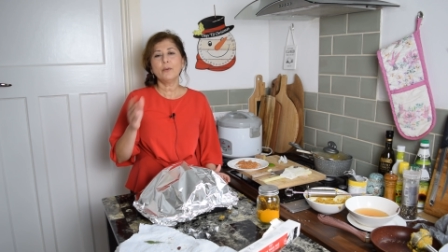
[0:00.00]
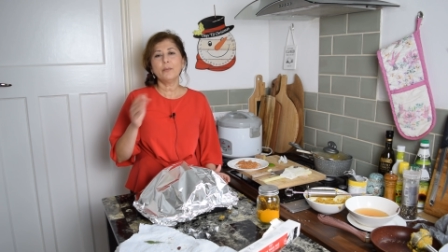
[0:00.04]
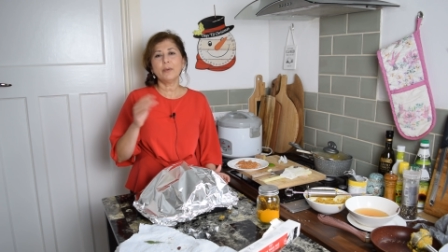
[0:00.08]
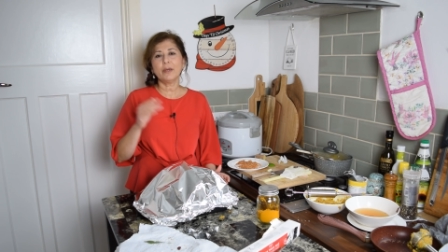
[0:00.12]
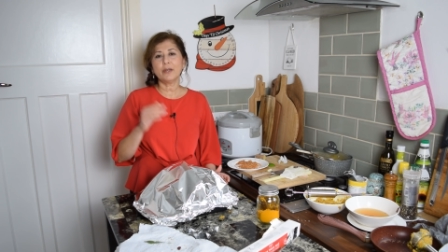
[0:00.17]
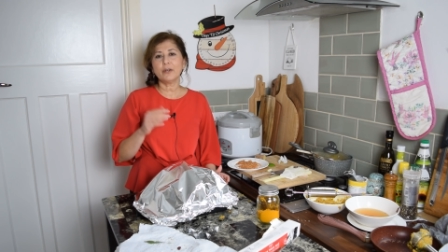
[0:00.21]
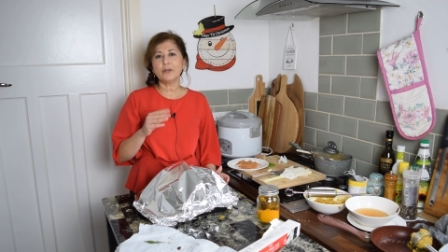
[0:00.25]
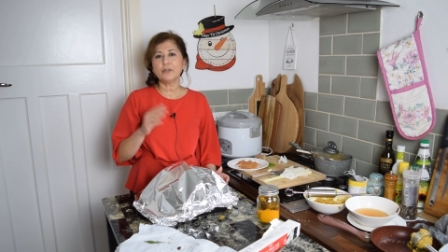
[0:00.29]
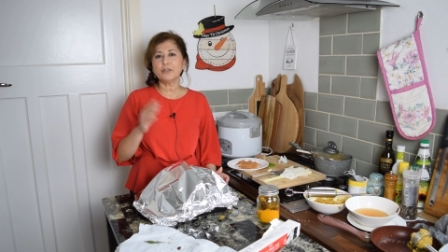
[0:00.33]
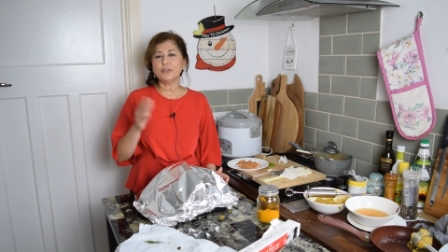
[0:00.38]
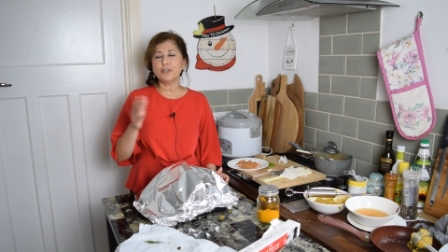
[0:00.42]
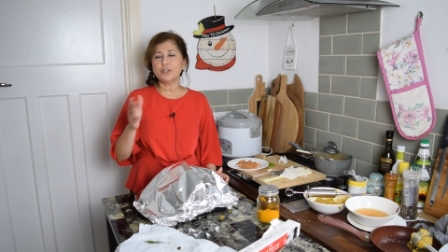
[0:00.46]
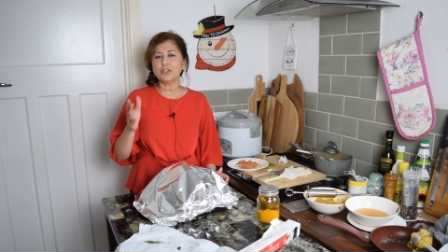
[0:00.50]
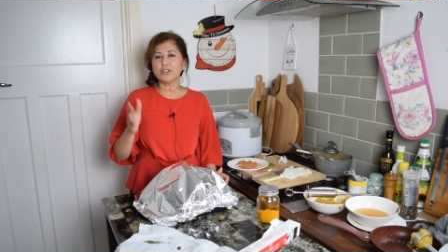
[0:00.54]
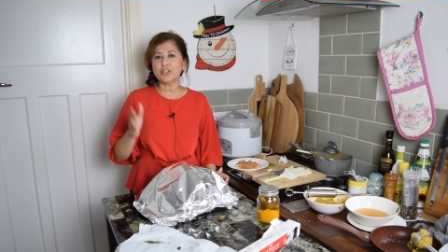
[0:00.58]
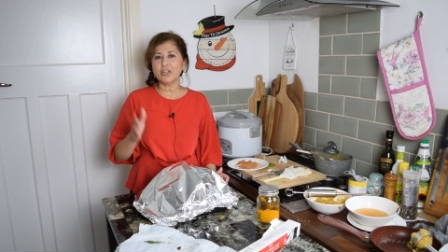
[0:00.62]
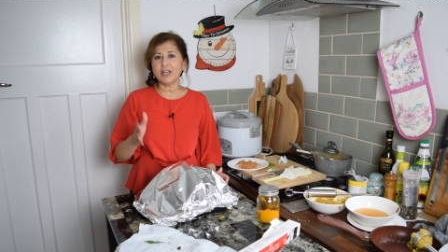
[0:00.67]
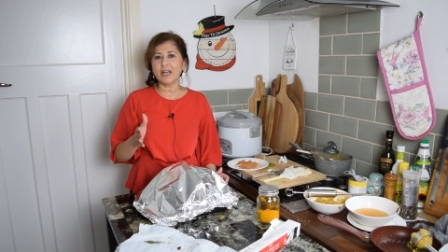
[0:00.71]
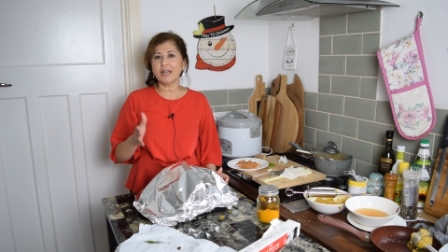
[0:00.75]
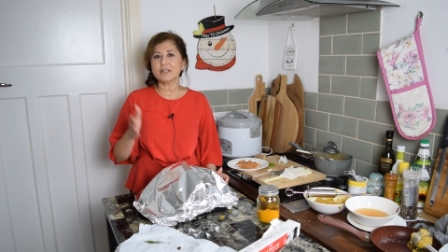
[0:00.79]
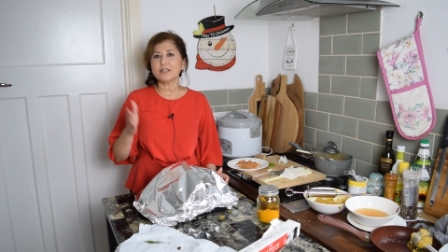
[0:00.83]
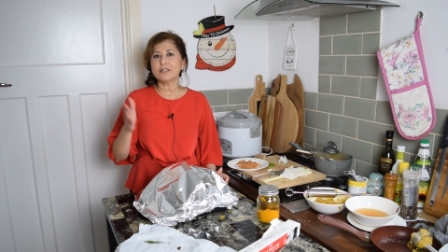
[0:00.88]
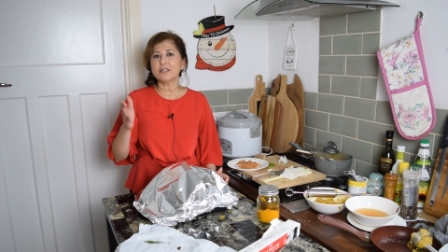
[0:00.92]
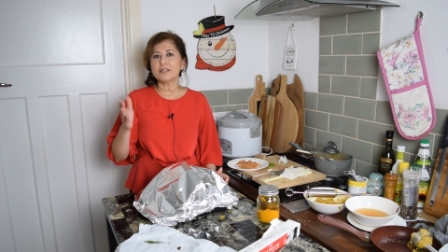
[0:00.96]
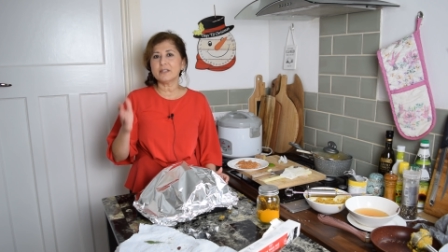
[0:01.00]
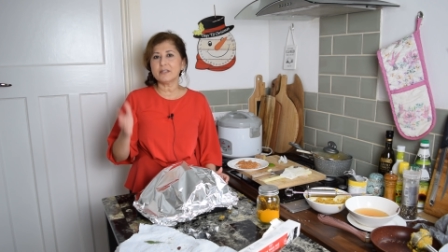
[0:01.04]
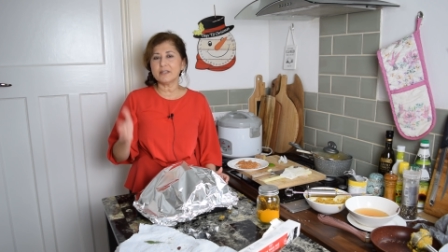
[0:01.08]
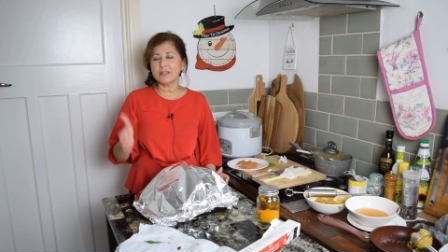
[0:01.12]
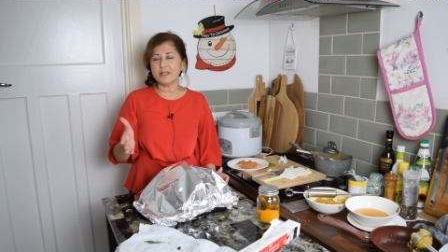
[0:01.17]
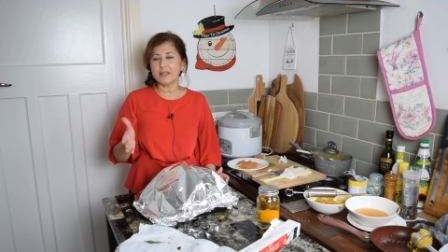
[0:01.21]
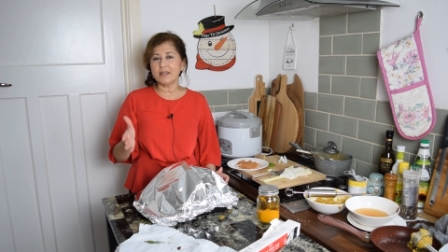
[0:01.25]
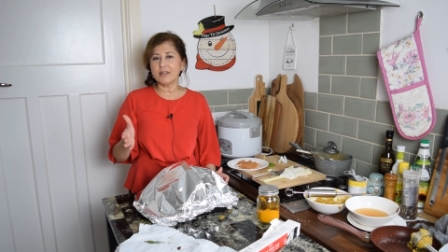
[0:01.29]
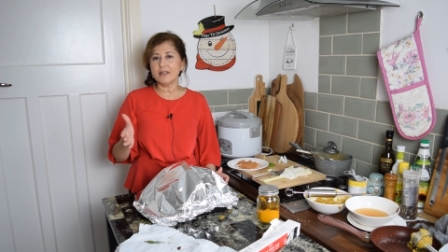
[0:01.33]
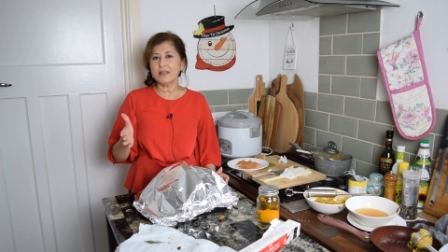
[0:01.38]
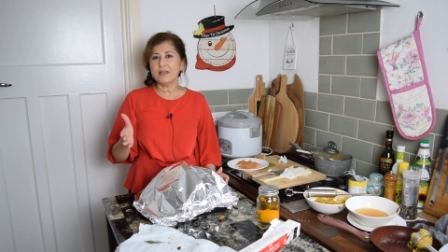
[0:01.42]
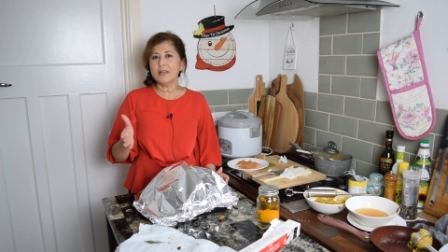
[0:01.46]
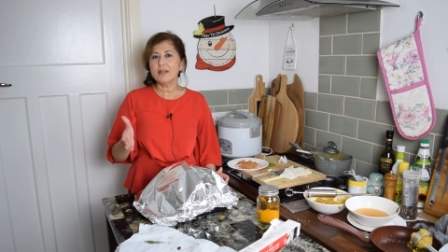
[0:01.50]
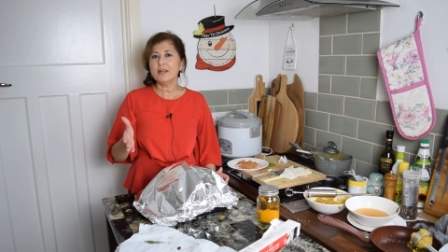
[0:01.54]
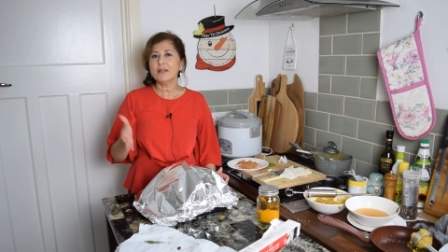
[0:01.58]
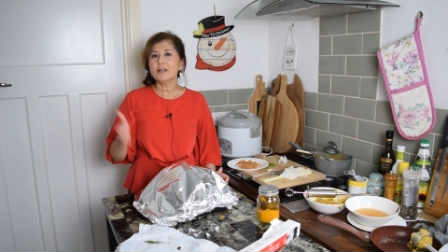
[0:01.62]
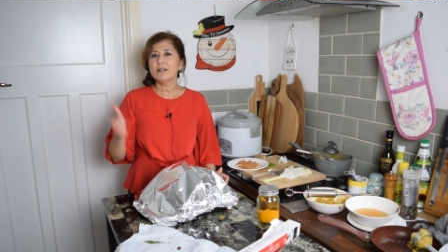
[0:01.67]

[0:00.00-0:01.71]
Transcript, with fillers: we're going to check to see